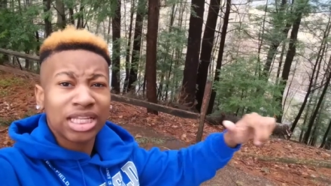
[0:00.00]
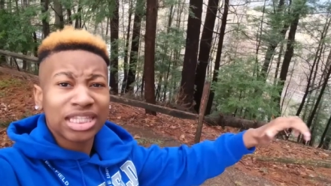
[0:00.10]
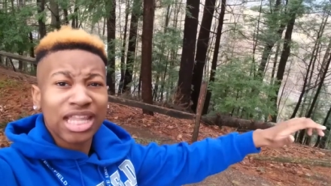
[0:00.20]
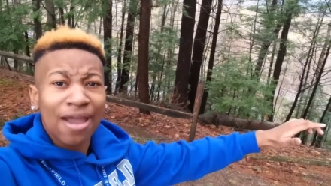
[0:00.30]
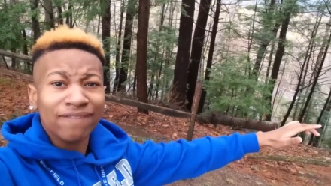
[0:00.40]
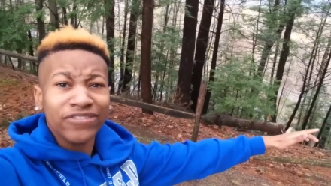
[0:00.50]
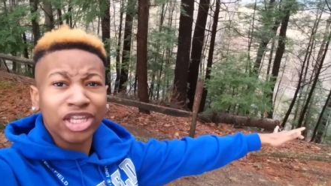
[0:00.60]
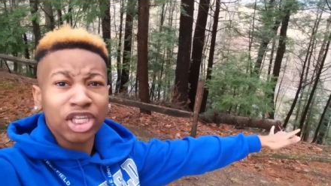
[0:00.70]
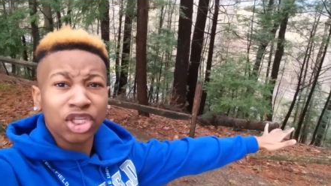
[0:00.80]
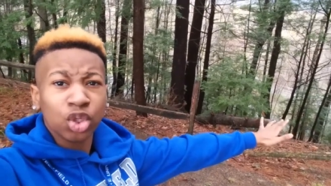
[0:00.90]
Look at
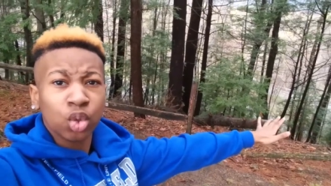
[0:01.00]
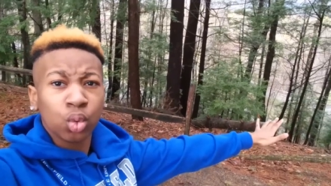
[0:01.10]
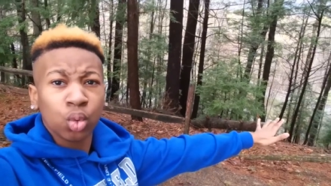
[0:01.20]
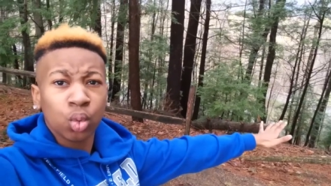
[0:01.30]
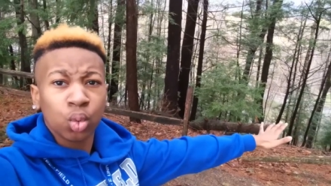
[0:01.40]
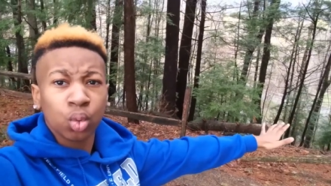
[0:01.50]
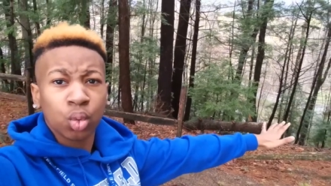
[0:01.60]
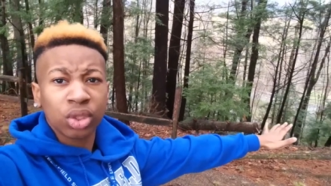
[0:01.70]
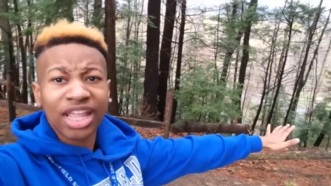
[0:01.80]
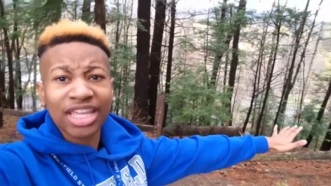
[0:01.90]
that view.
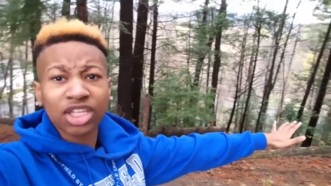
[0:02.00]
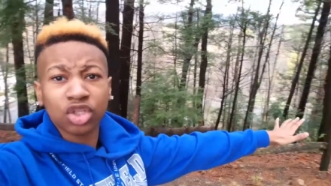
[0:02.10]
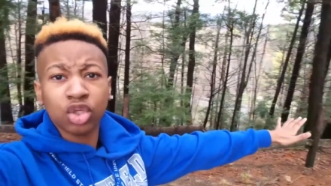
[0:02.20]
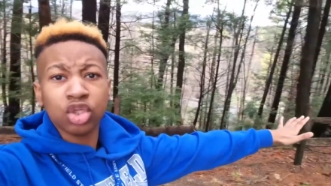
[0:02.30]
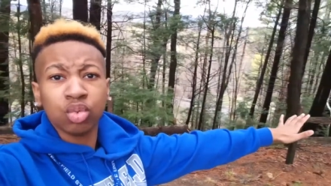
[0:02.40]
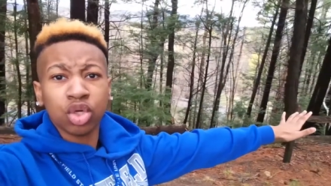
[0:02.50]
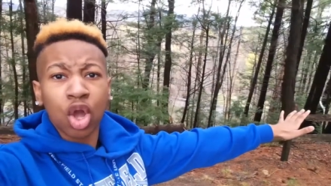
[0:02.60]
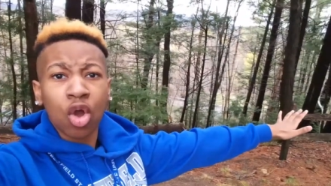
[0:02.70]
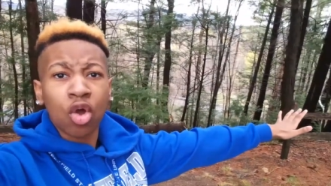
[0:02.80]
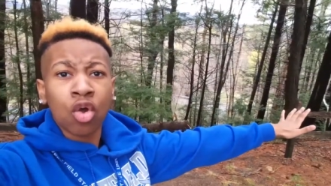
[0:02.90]
Like, do you
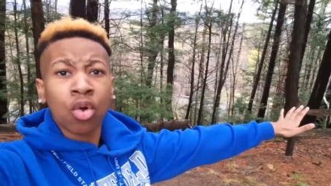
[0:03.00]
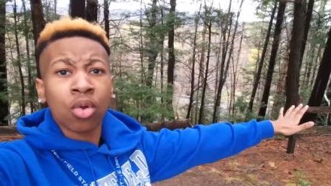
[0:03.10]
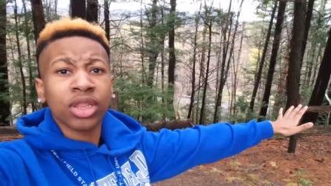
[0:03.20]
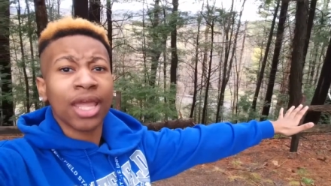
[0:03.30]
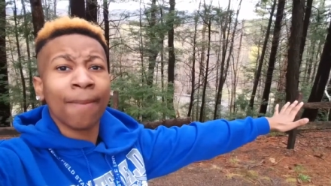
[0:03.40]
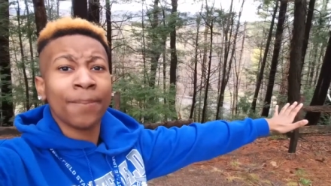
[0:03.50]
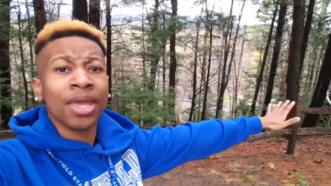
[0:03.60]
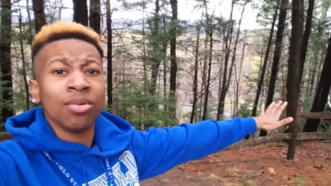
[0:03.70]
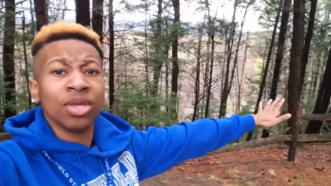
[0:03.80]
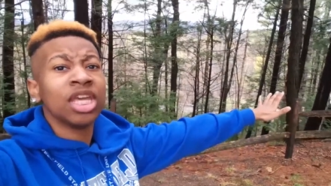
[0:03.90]
know? Like,
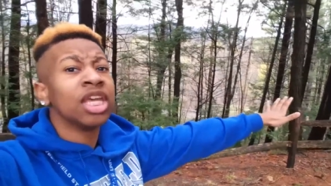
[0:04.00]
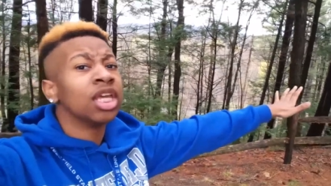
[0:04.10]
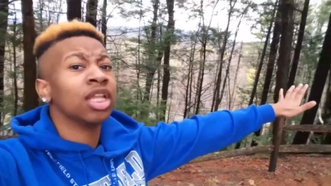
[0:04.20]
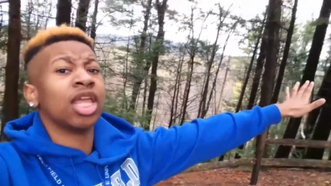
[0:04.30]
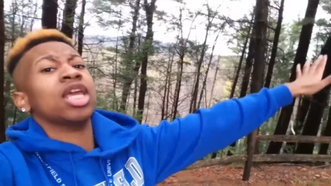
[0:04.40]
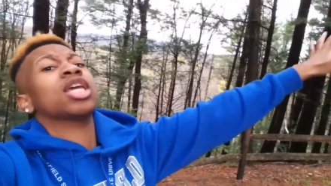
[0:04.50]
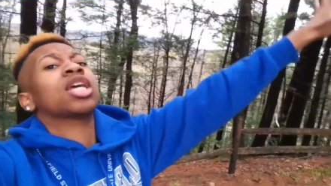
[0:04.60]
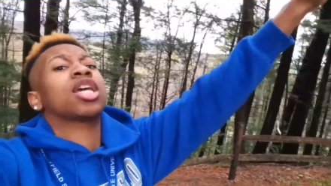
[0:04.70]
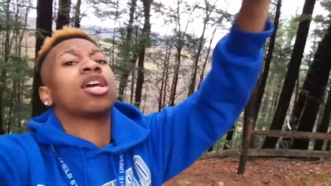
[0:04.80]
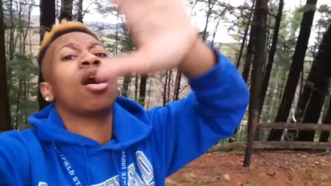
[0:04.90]
baby, like,
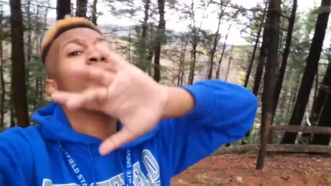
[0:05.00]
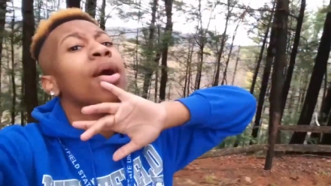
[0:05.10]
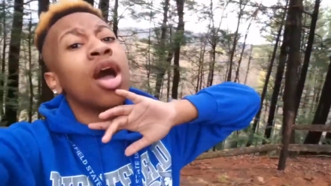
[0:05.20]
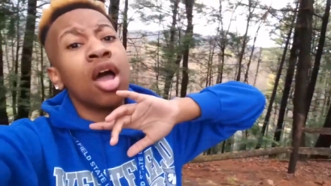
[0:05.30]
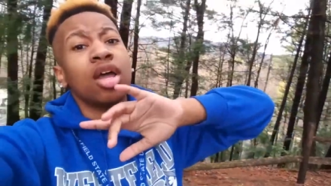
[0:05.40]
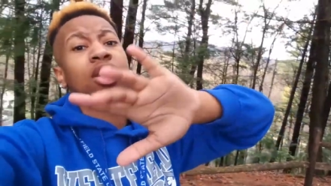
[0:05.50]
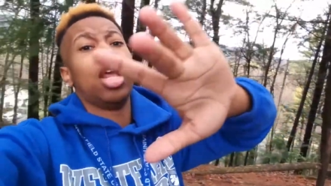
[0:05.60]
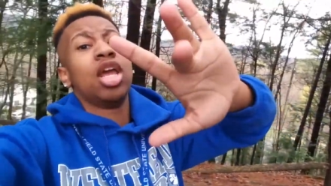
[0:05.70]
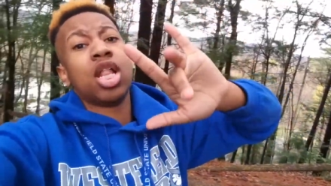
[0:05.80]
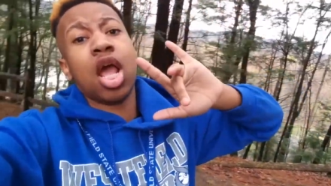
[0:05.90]
come on.
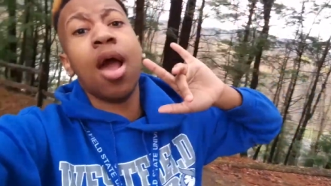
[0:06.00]
Like,